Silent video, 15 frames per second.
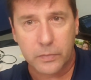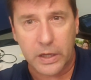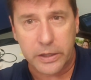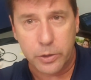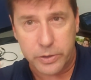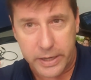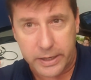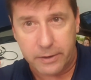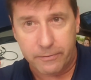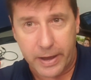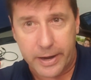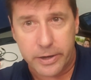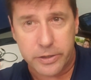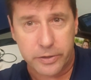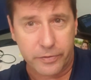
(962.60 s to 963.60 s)
you take
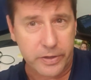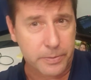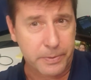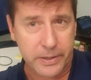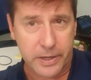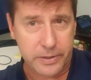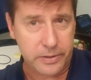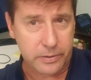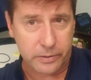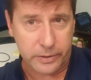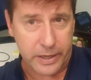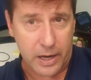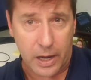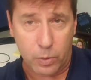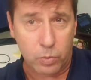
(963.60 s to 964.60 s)
advantage of this, because
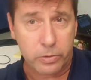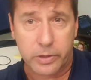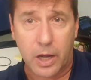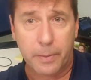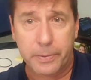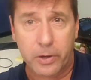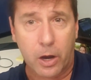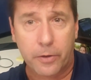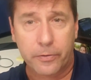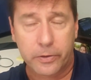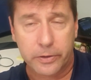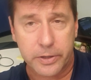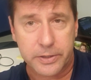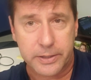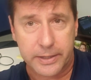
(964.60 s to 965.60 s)
I will not be
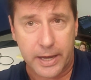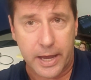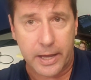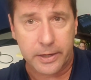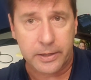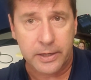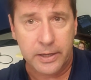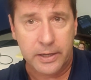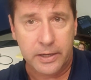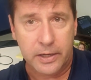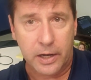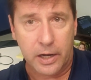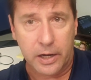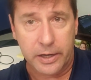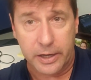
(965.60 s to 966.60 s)
offering this again
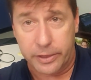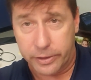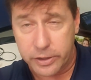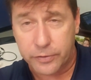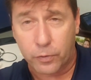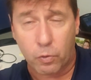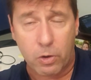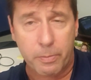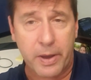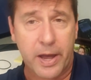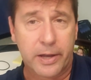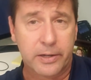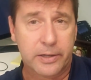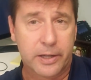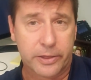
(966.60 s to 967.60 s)
in this
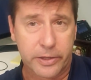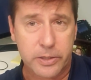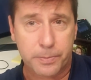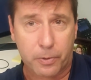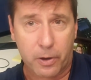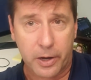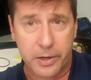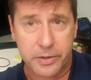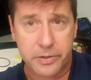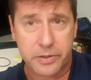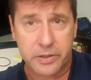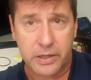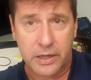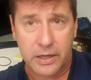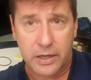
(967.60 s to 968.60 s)
format at this
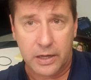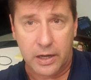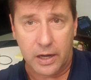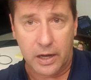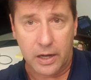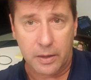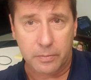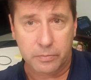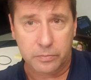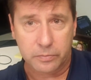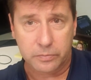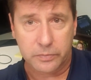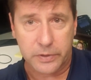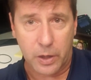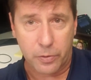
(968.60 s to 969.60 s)
price.
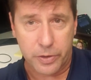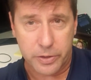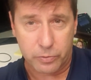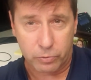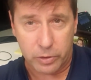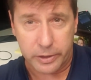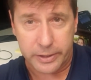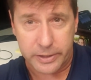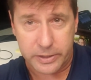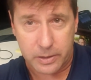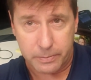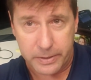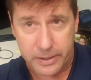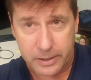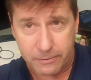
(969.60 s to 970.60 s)
This really is to
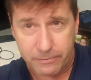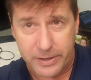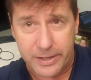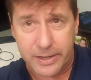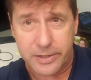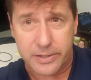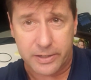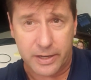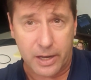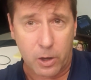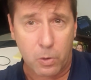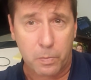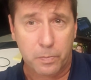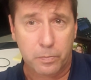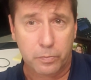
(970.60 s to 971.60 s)
be a convenience to
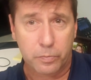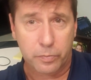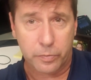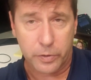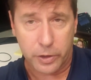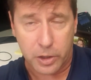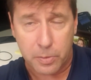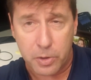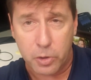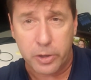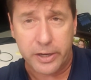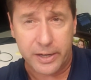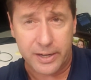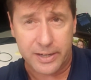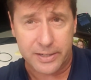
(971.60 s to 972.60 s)
help the
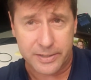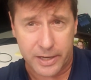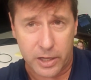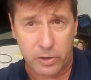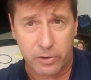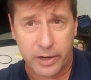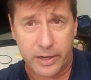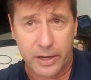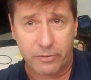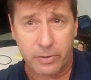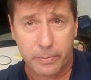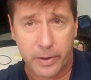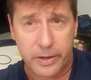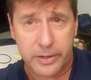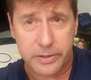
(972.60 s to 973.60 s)
community and accelerate
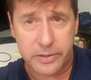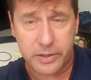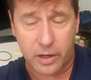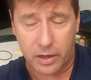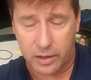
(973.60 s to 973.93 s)
everybody's